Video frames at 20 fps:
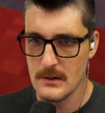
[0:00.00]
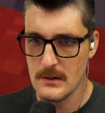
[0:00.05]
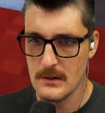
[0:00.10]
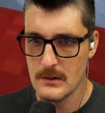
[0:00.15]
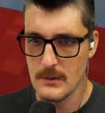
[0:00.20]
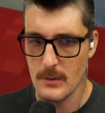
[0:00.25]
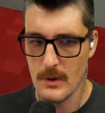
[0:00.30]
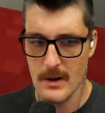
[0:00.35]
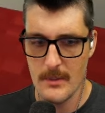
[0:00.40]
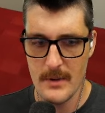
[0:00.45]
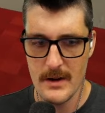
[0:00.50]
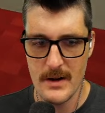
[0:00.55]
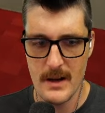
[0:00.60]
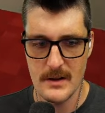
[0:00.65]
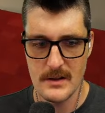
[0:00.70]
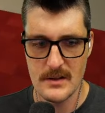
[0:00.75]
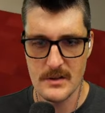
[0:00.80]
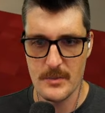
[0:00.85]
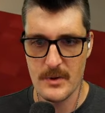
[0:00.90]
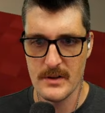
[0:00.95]
Why am I not
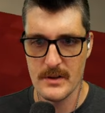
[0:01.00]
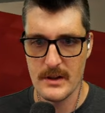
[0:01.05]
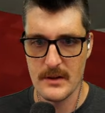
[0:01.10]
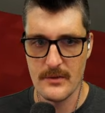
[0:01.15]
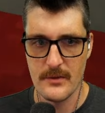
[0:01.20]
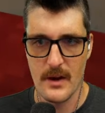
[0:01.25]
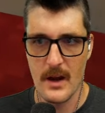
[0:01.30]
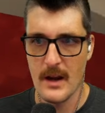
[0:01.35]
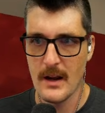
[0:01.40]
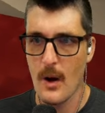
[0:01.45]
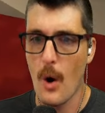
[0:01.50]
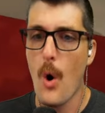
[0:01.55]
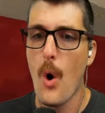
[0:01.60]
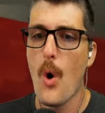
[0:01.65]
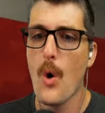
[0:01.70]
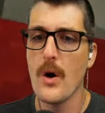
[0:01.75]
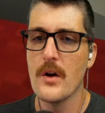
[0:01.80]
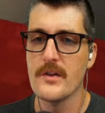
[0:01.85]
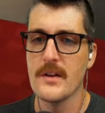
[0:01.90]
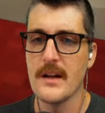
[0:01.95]
sprinting? Oh,
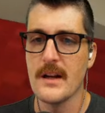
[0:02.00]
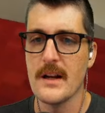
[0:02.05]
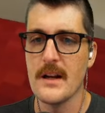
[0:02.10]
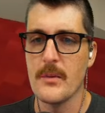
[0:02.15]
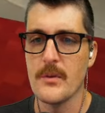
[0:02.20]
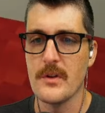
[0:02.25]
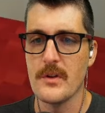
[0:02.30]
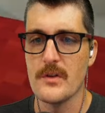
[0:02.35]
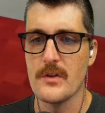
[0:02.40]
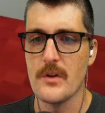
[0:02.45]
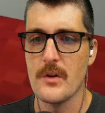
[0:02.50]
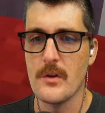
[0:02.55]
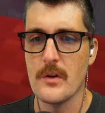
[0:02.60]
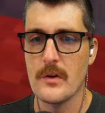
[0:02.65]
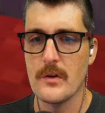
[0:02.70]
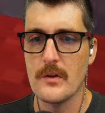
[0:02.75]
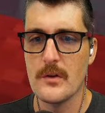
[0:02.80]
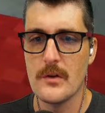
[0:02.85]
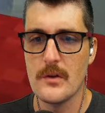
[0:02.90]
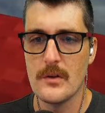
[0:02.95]
because I got hit with the
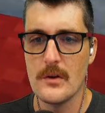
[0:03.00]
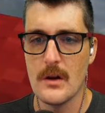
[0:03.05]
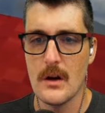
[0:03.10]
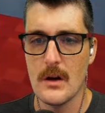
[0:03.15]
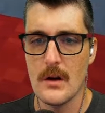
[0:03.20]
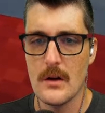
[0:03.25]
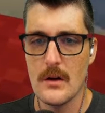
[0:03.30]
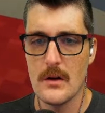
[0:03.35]
slowness. Got it.